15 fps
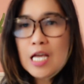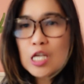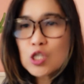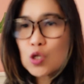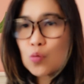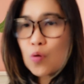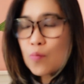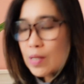
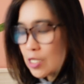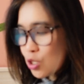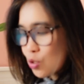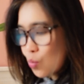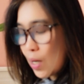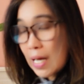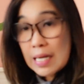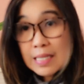So we will
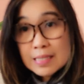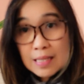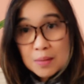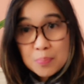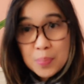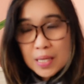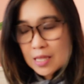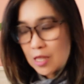do a little
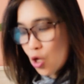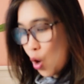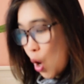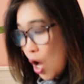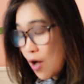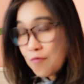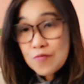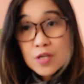bit
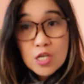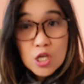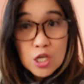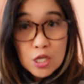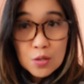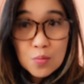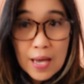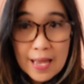of
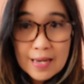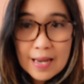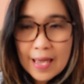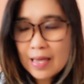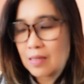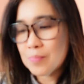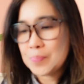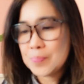
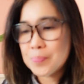Q&A.